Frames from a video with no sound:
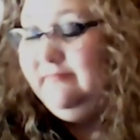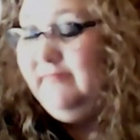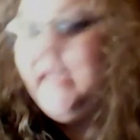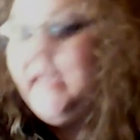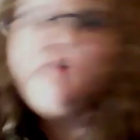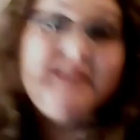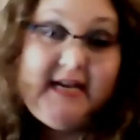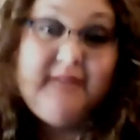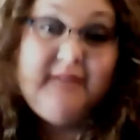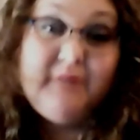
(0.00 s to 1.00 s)

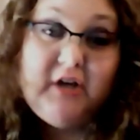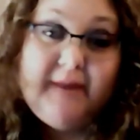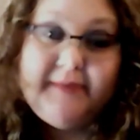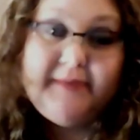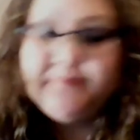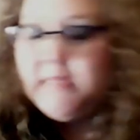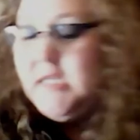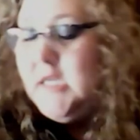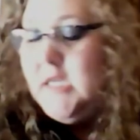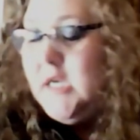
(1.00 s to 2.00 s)
Entertaining but crappy.
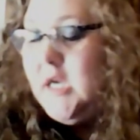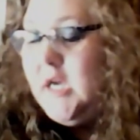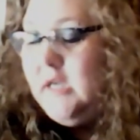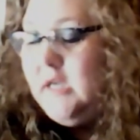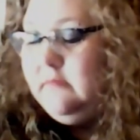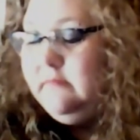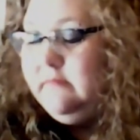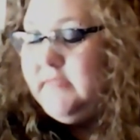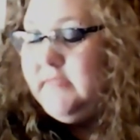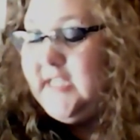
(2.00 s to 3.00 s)

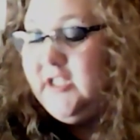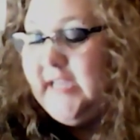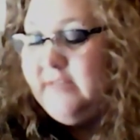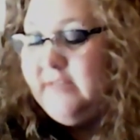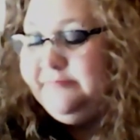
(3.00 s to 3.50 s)
Take a look at them.